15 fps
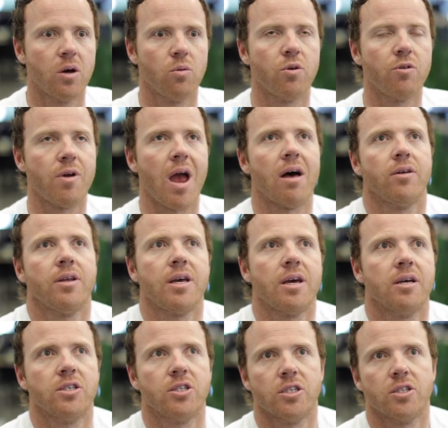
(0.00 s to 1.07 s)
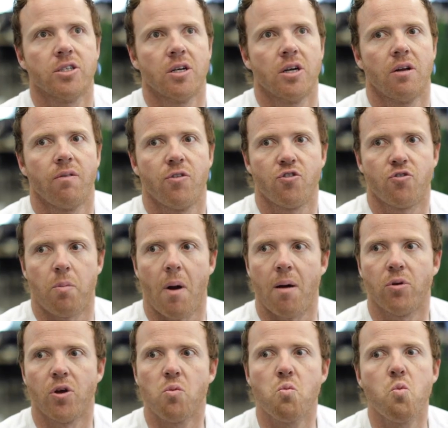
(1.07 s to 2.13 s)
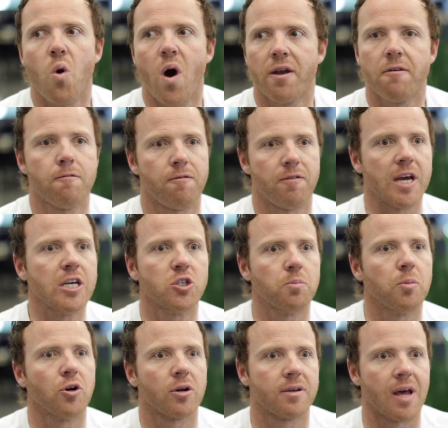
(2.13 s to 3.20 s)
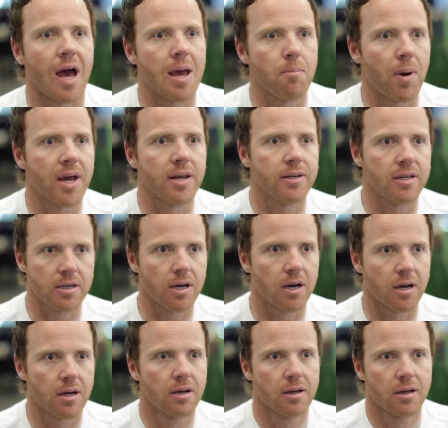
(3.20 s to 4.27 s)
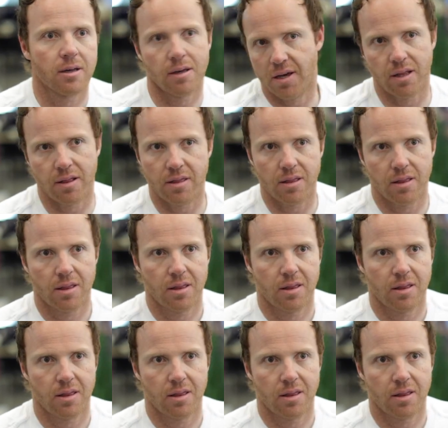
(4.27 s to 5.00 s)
When reality is there's probably one Facebook type idea in